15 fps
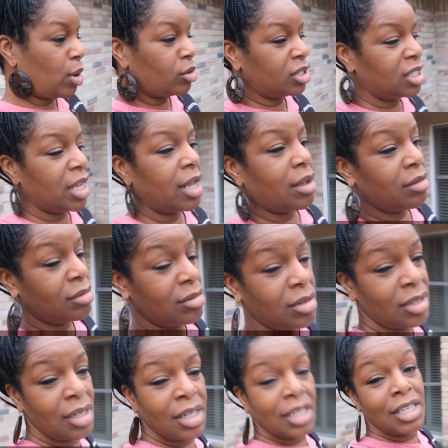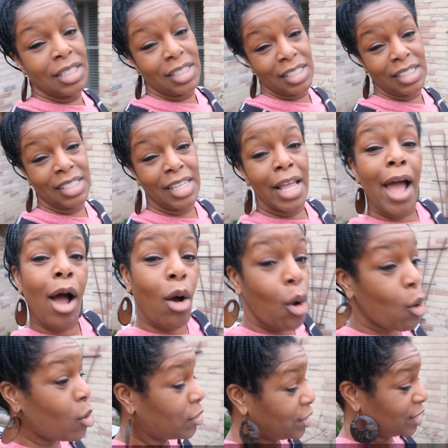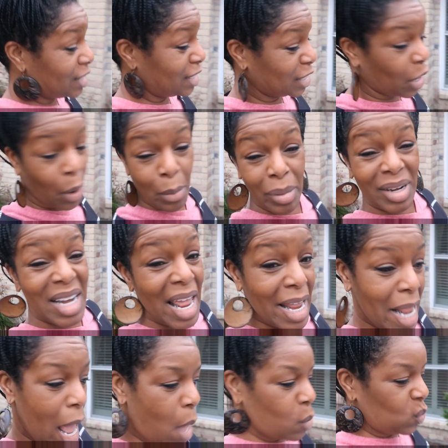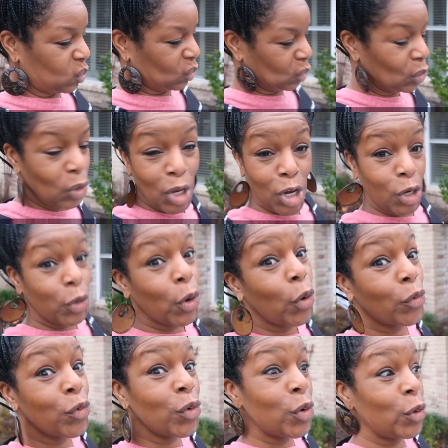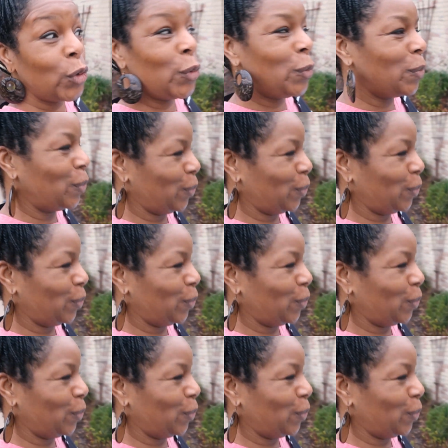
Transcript: ponytail to see how all this is gonna play out in her room